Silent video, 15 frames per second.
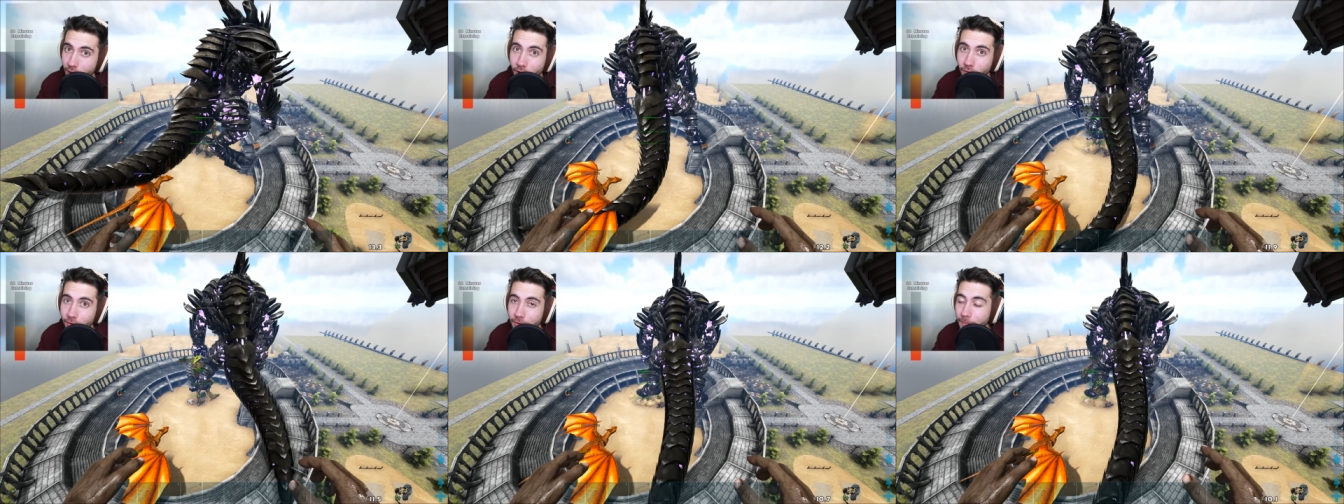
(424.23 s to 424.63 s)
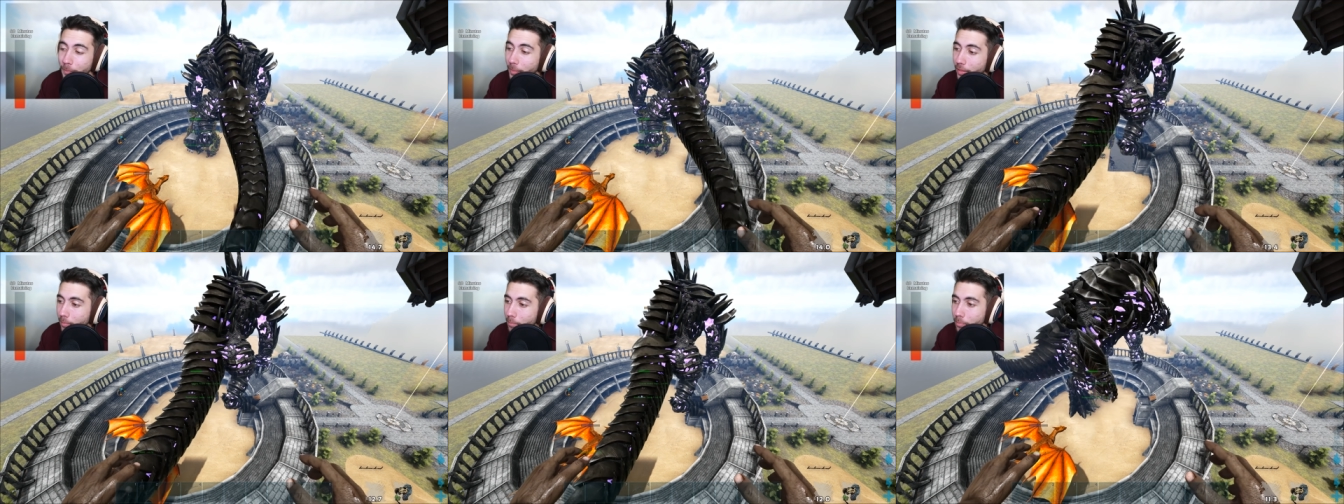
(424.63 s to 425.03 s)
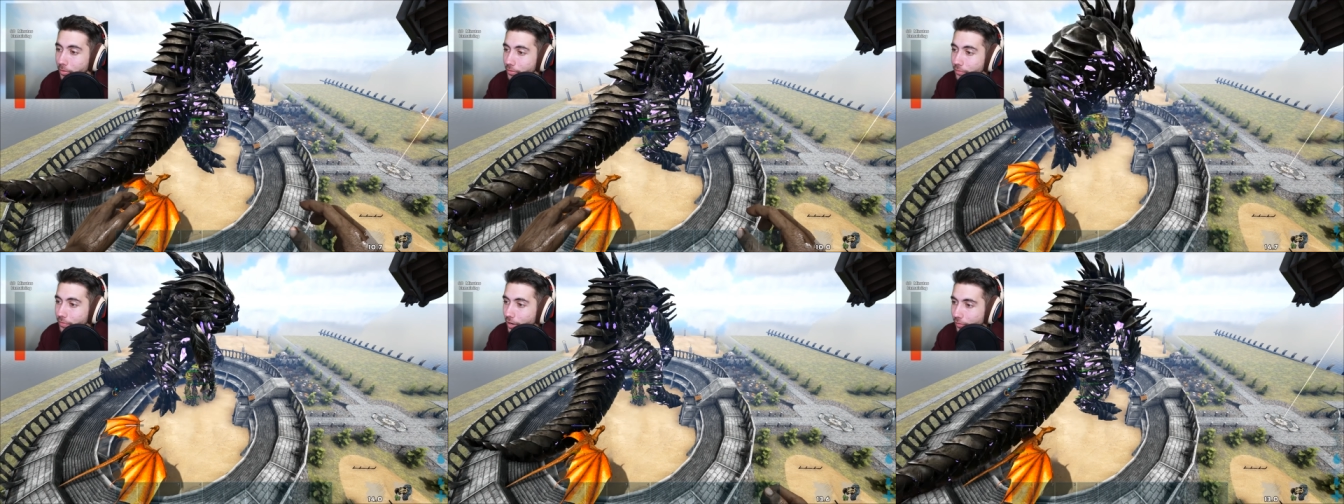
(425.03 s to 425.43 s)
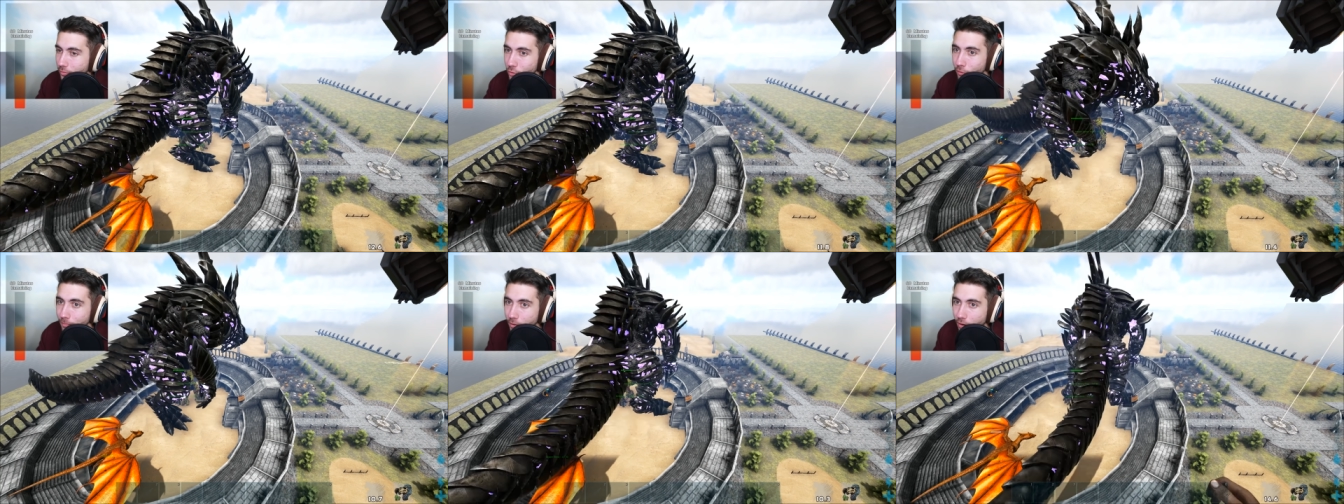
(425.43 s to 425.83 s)
got out. But the fact
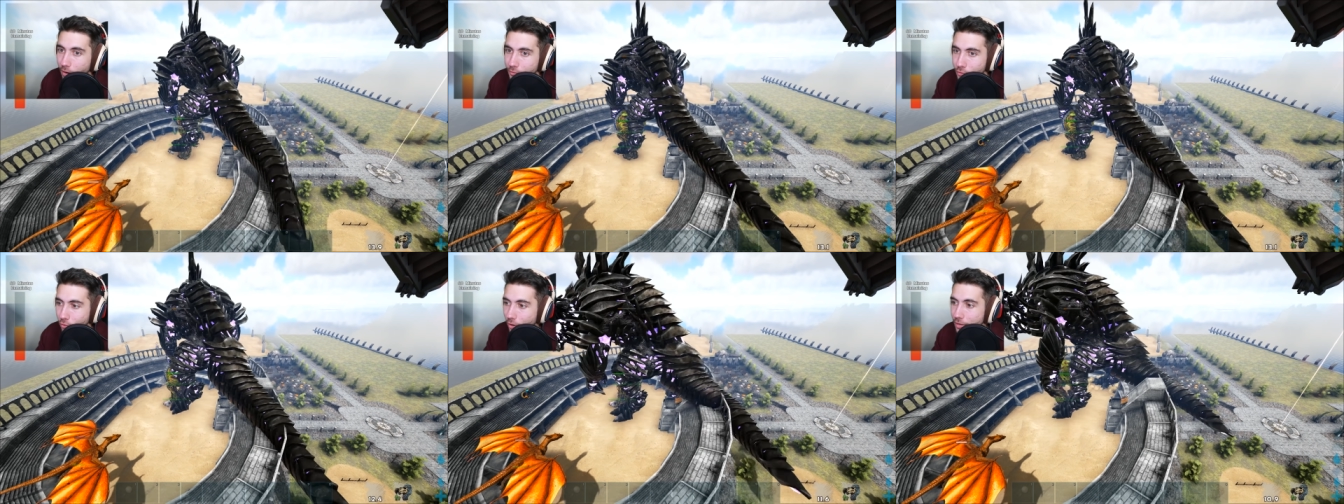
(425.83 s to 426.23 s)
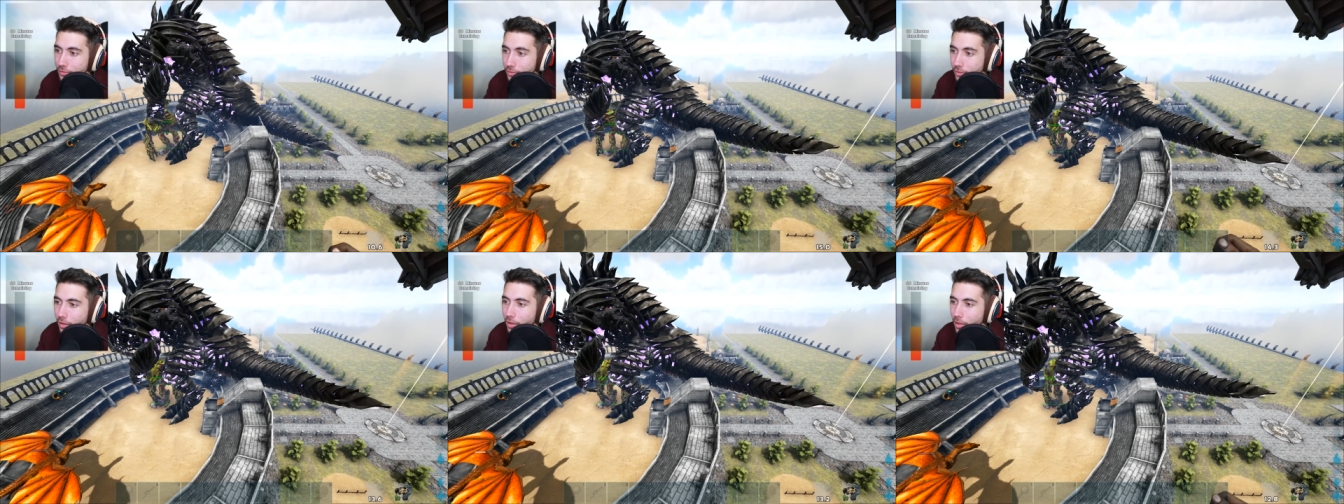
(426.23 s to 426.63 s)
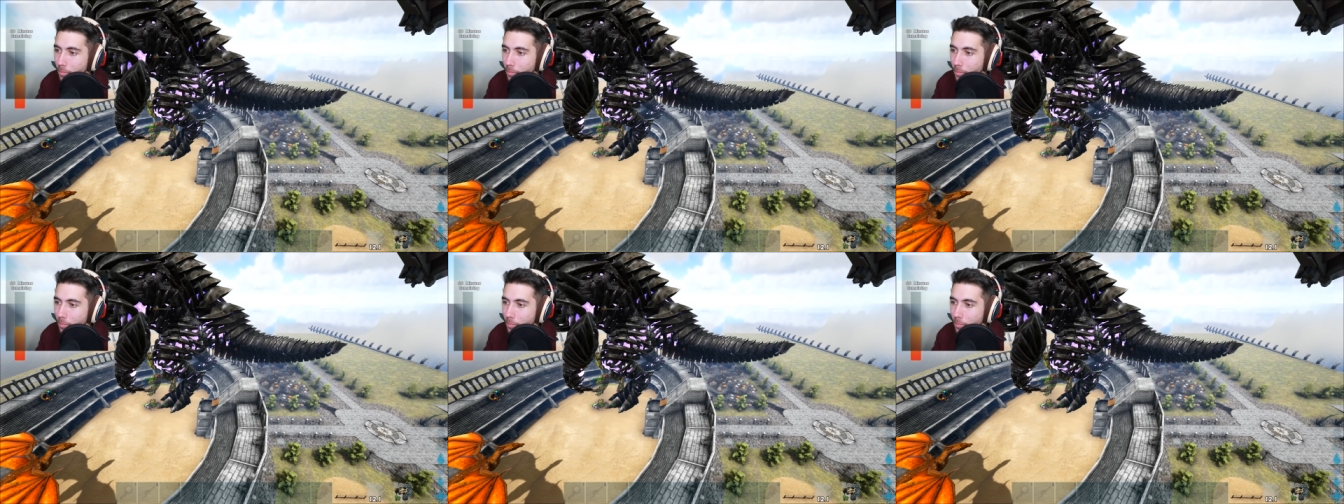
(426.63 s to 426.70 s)
that two of them got out is crazy.